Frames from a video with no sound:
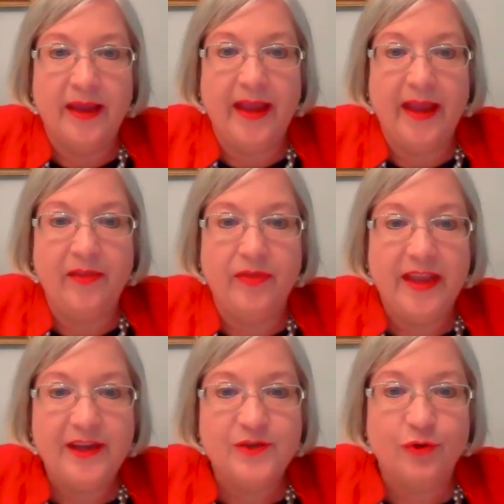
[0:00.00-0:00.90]
And
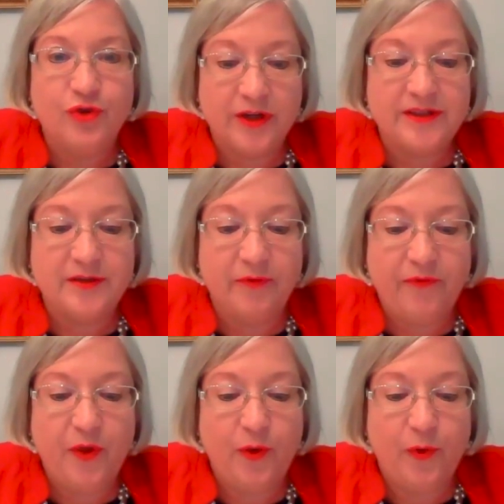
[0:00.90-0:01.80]
these are just a
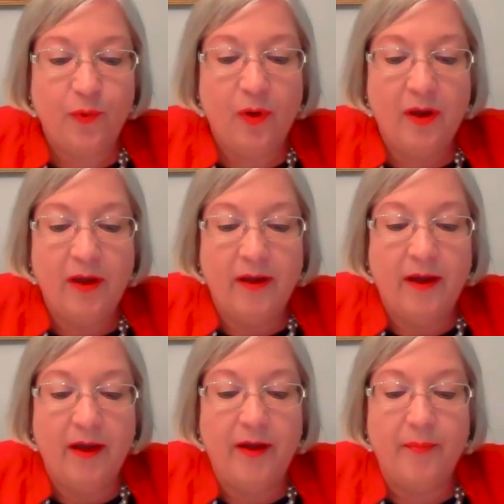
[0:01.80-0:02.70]
few
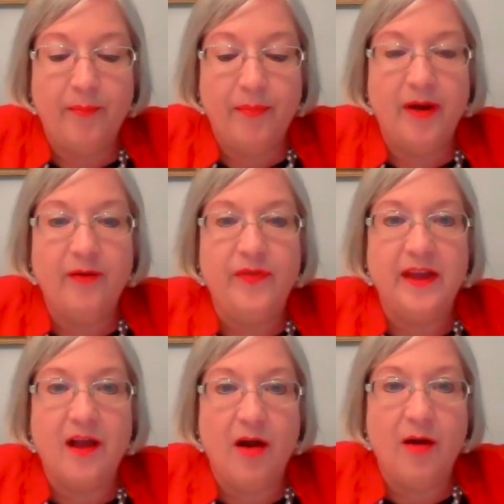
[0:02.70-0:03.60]
of the
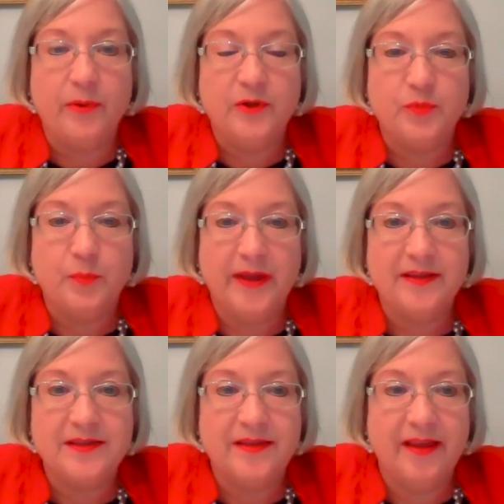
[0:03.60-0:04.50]

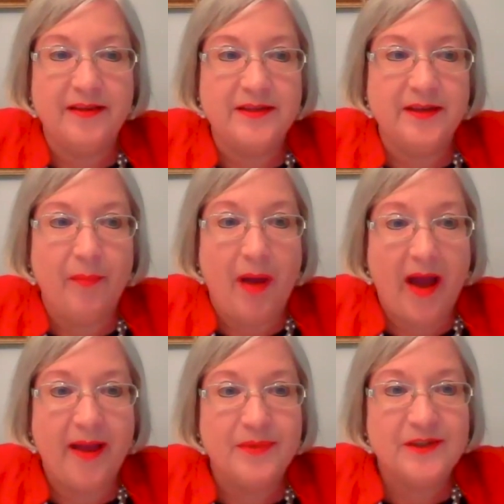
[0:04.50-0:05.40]
accomplishments that
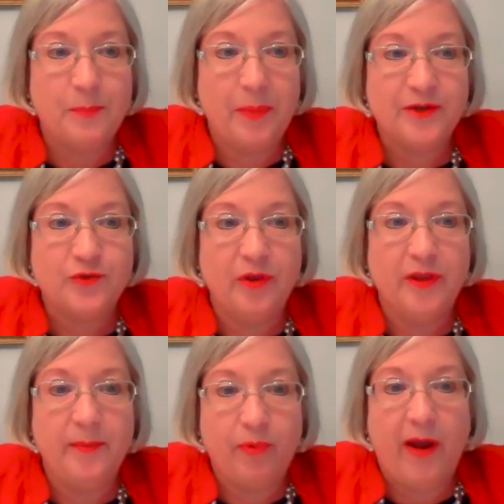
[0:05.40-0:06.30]
I'm
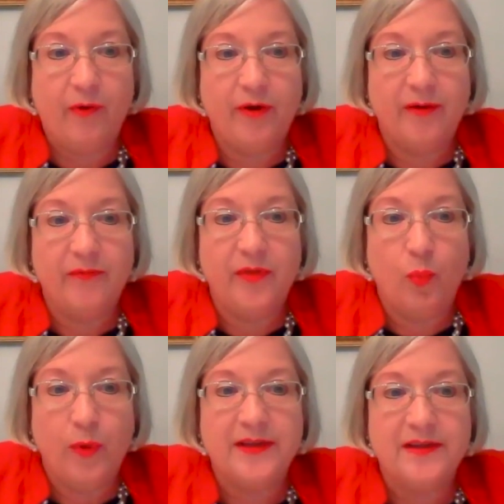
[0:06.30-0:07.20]
especially proud of that
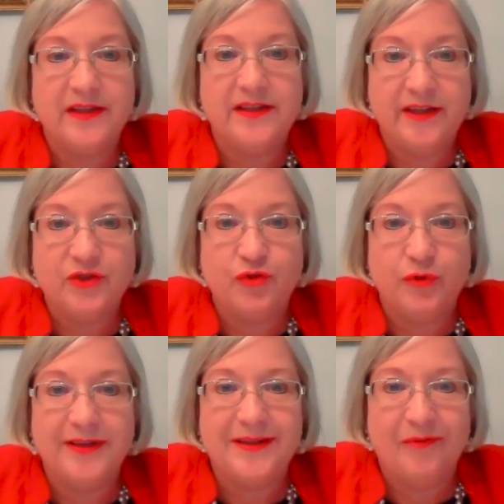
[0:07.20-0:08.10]
we as a
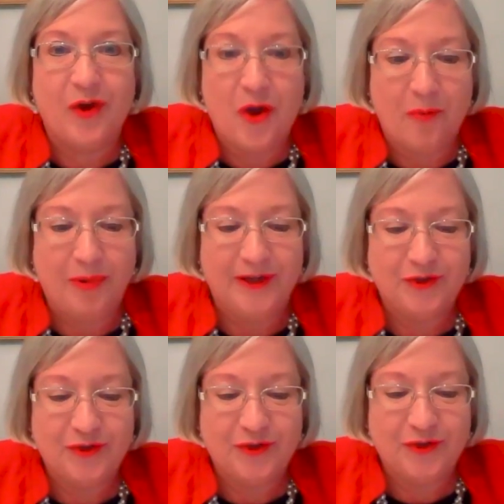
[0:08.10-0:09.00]
district have
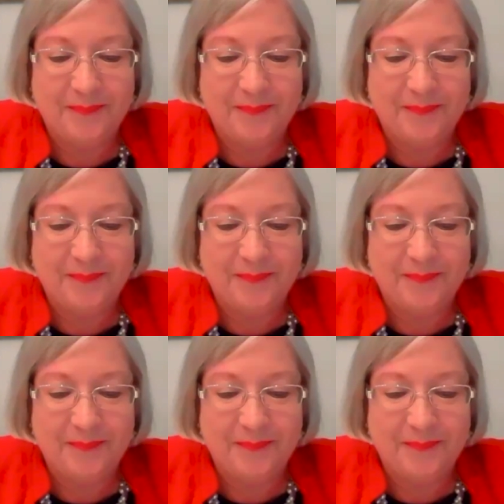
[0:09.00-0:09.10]
accomplished.